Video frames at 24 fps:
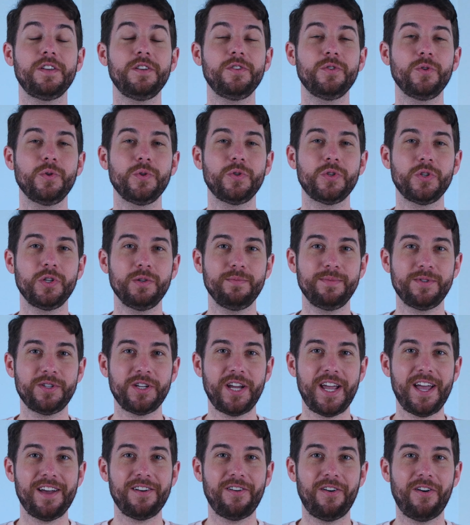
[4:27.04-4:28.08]
YouTube
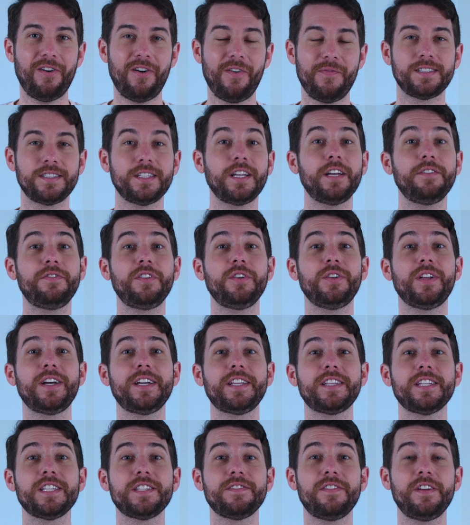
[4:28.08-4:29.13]
channel. If you
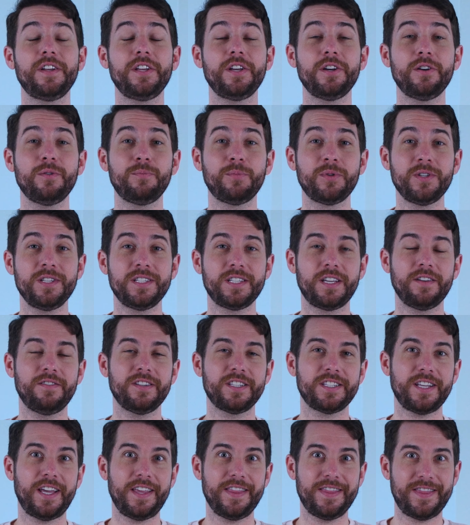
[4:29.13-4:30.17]
like this video, please give
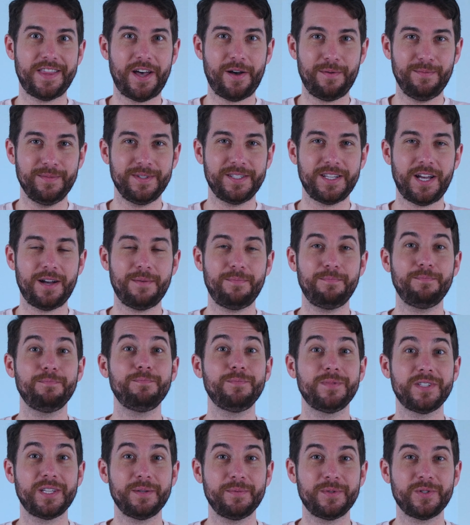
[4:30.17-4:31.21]
us a thumbs
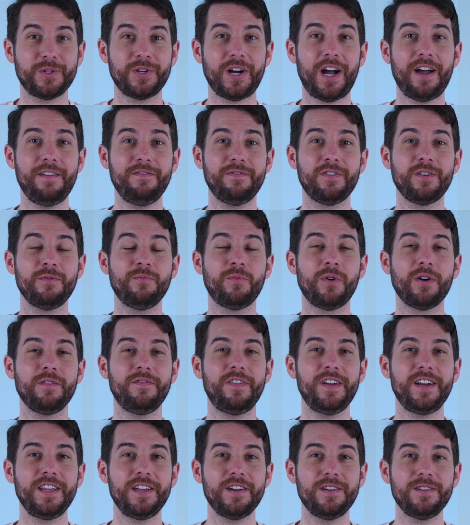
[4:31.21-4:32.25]
up, subscribe for more
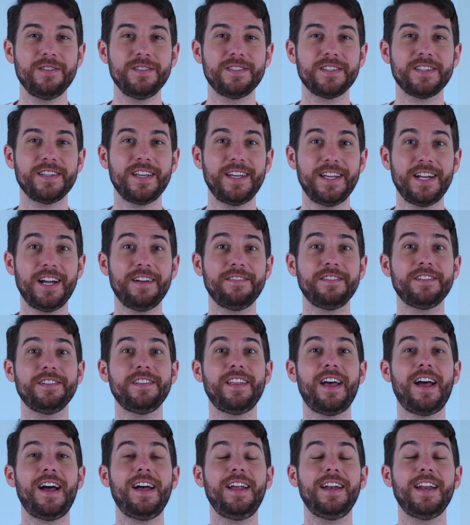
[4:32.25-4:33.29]
videos, and after
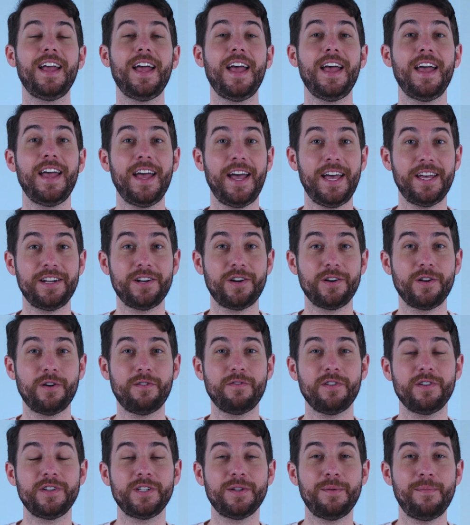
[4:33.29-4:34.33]
that, head on
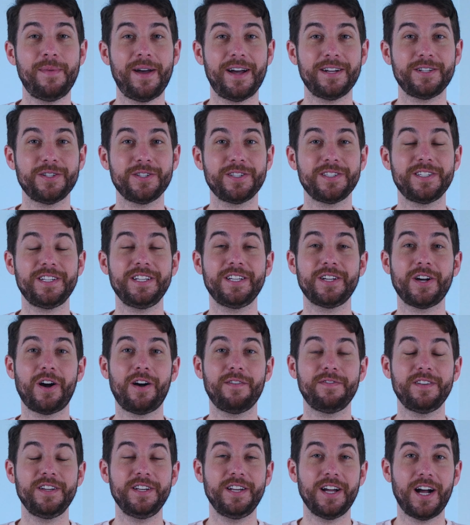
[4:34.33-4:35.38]
over to
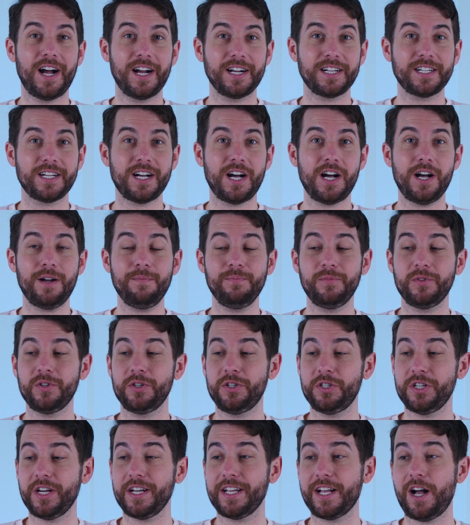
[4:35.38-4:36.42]
MajestyCoffee.com to
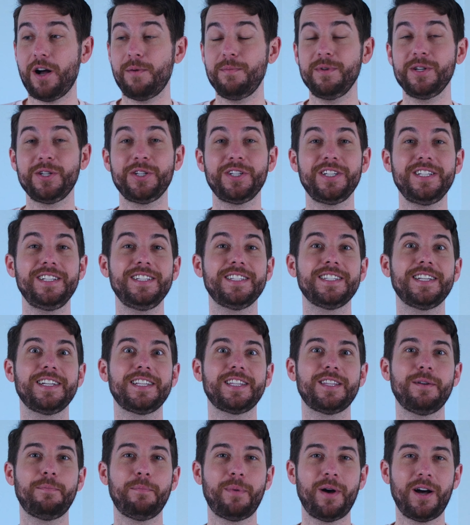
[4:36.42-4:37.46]
check out machines
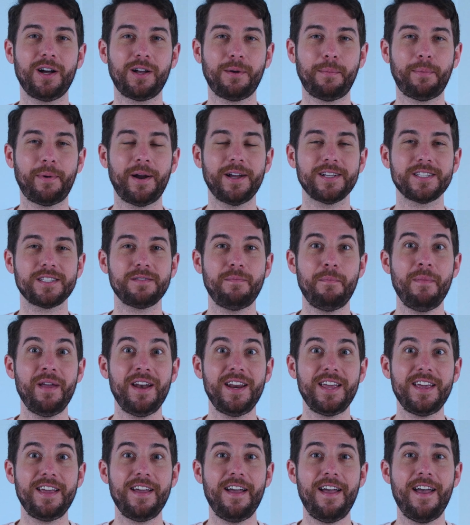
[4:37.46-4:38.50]
like the PuqPress
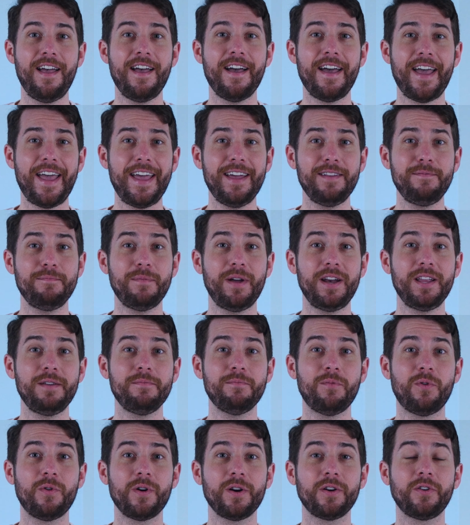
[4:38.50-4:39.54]
Mini and many
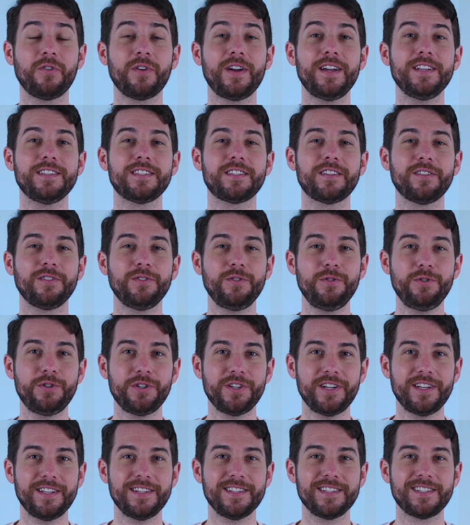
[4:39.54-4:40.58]
more great
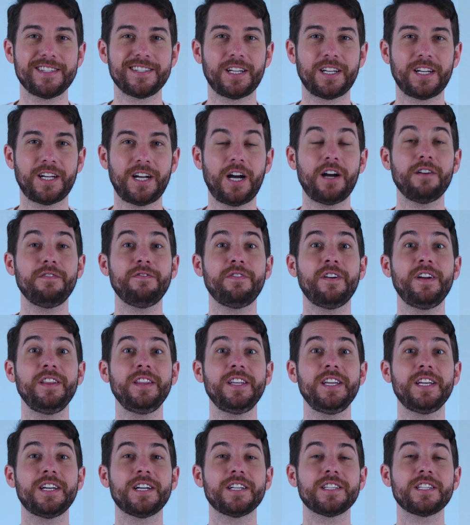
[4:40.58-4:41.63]
solutions. Our
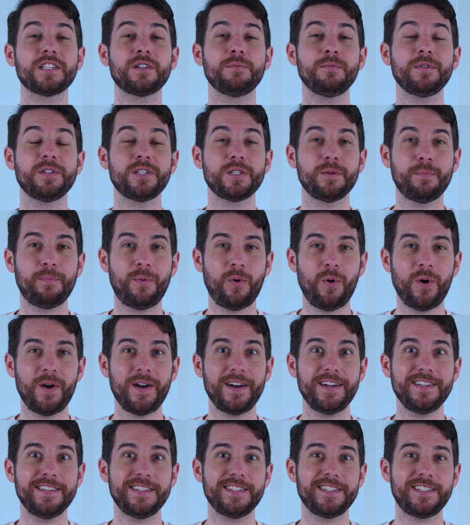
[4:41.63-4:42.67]
friendly customer
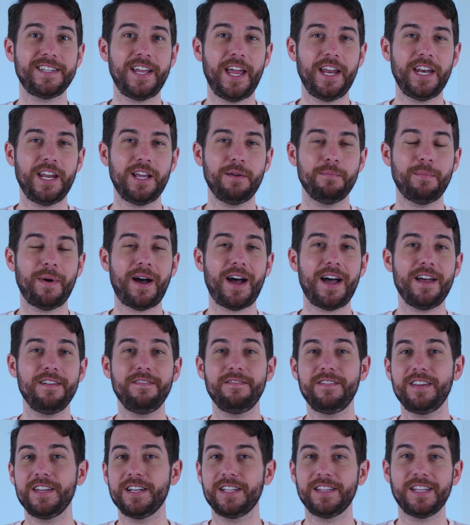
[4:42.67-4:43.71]
support is standing by
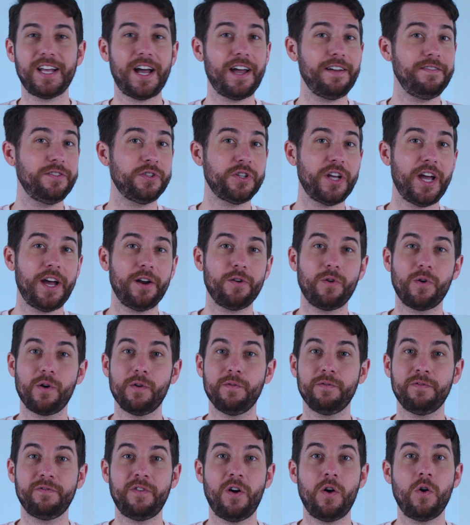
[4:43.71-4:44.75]
via live chat or
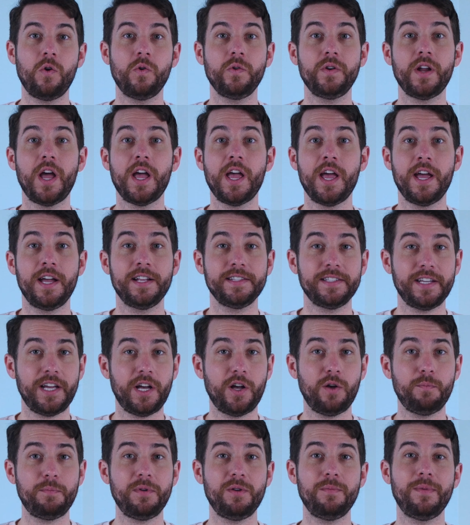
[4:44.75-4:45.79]
phone to
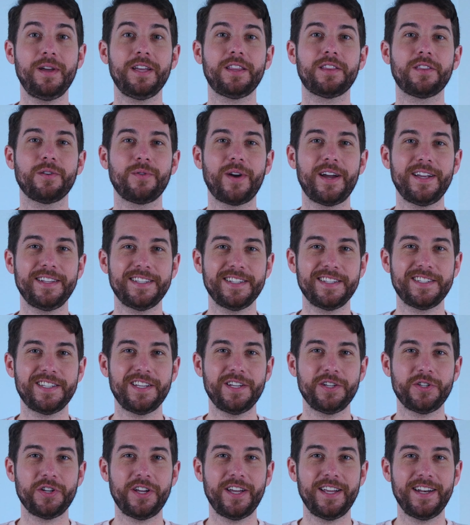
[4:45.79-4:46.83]
help you make the right
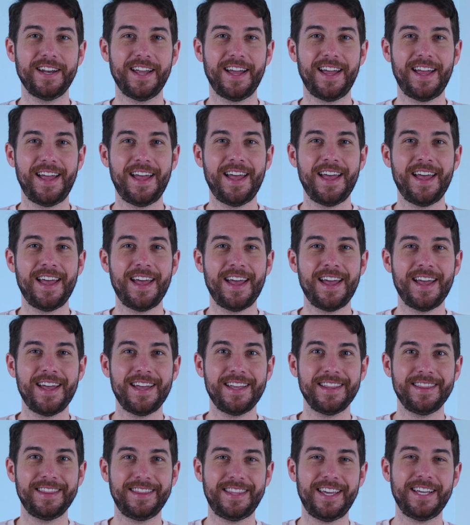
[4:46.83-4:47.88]
decision.
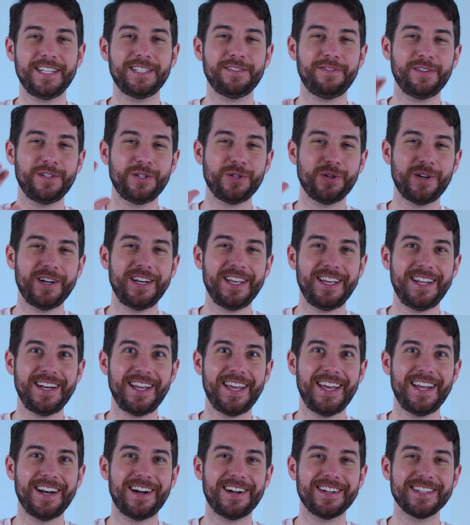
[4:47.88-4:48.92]
Thanks for joining,
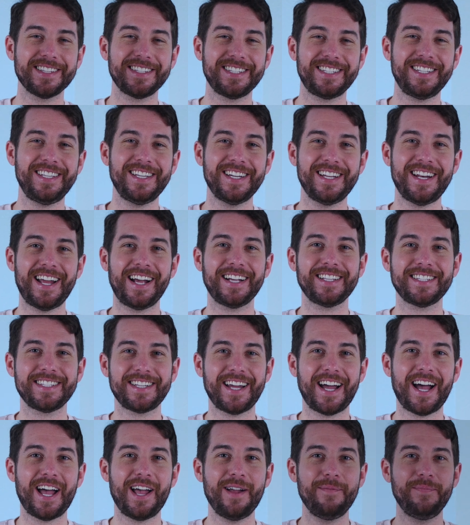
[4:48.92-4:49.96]
and I'll see you next
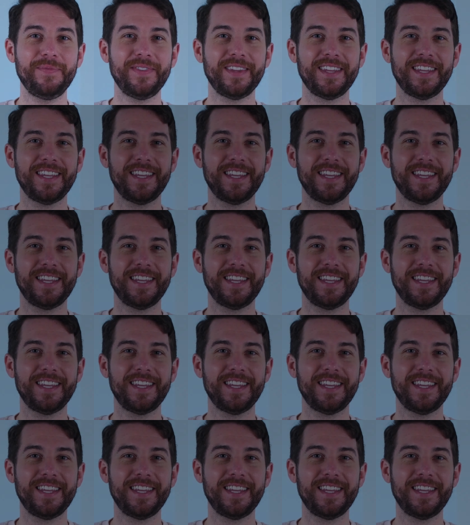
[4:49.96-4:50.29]
time.